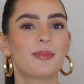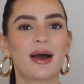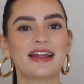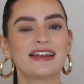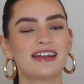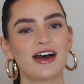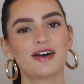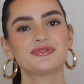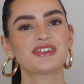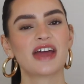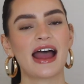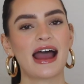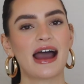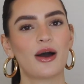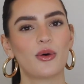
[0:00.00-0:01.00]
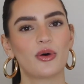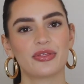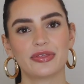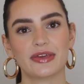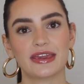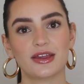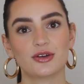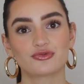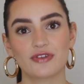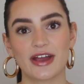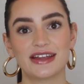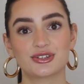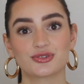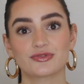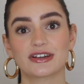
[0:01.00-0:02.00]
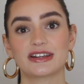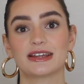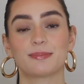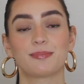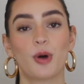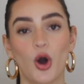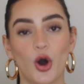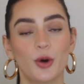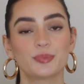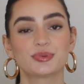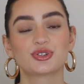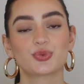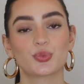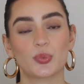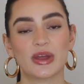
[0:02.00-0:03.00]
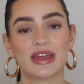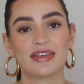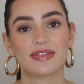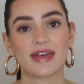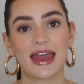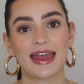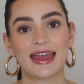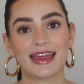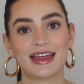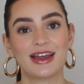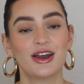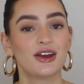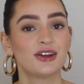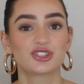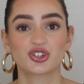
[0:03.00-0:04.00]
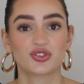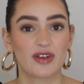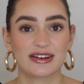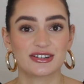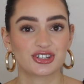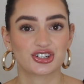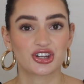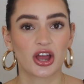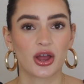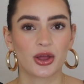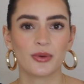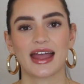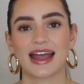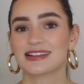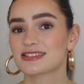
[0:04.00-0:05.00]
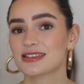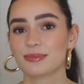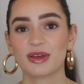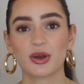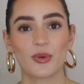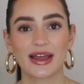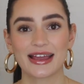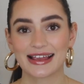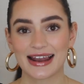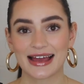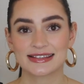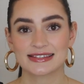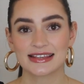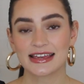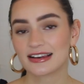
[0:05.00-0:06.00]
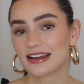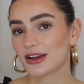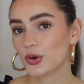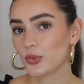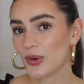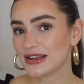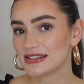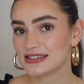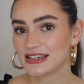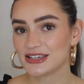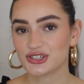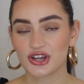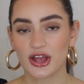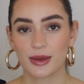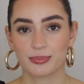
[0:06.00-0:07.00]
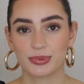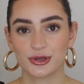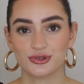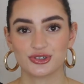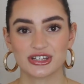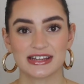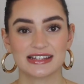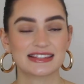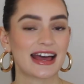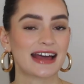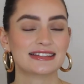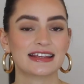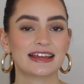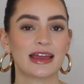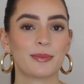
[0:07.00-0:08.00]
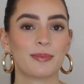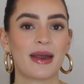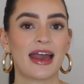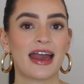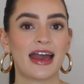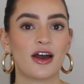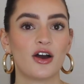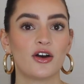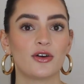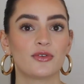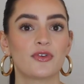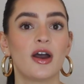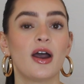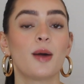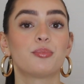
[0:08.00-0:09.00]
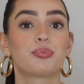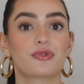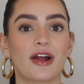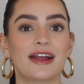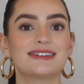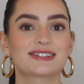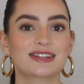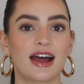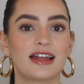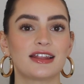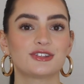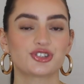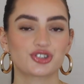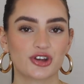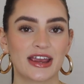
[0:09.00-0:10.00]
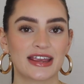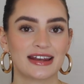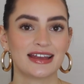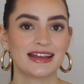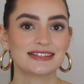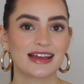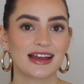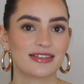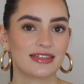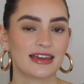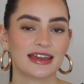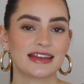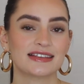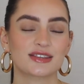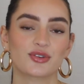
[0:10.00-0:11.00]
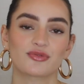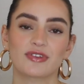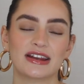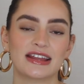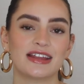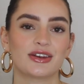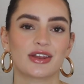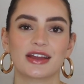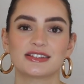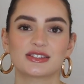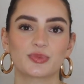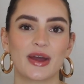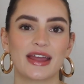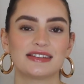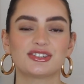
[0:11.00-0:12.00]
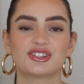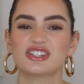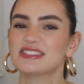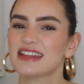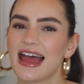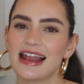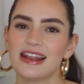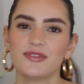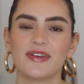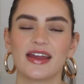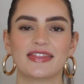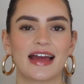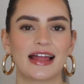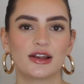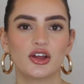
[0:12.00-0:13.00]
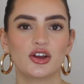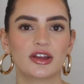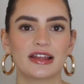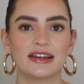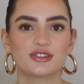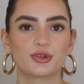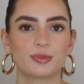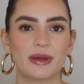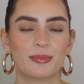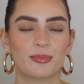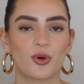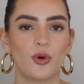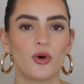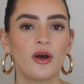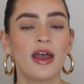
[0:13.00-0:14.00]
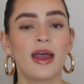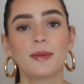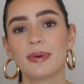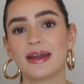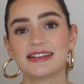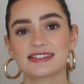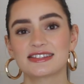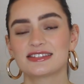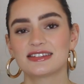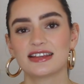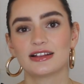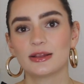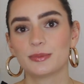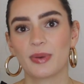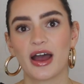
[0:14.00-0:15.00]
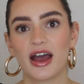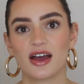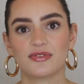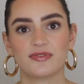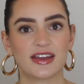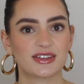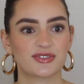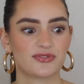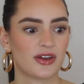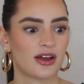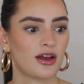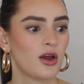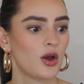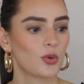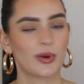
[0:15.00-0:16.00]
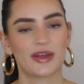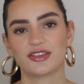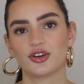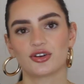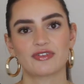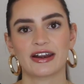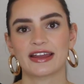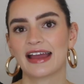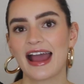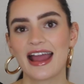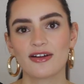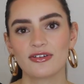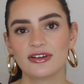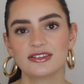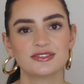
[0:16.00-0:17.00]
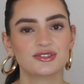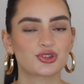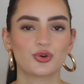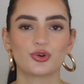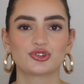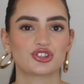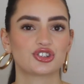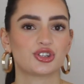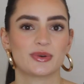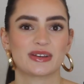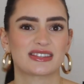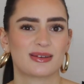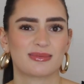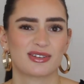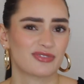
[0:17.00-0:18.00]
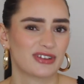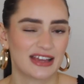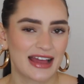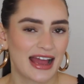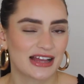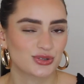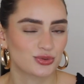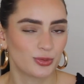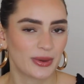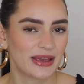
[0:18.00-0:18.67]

But I loved how the red really popped with a trench coat, and something quite classic like a white t-shirt, blue jeans, adding a pair of bright coloured trainers, I think is a really nice way to just elevate that look a little bit more. But it's still perfect for whether you're running errands or just doing something really casual.